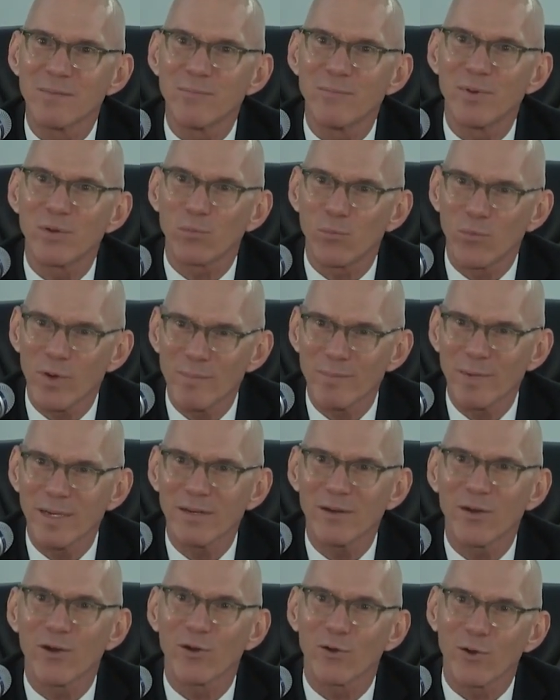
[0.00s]
but women
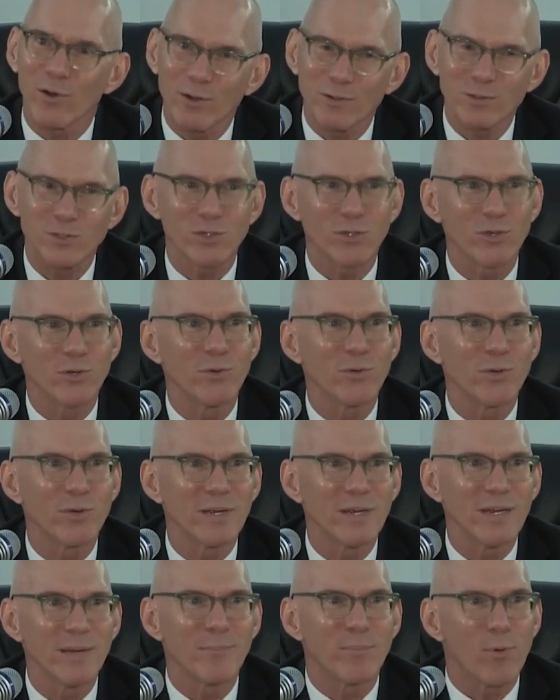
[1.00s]
are
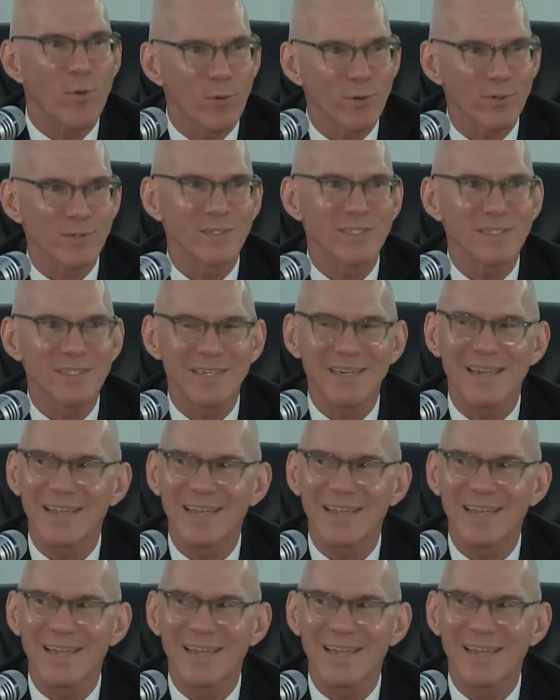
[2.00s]
also important,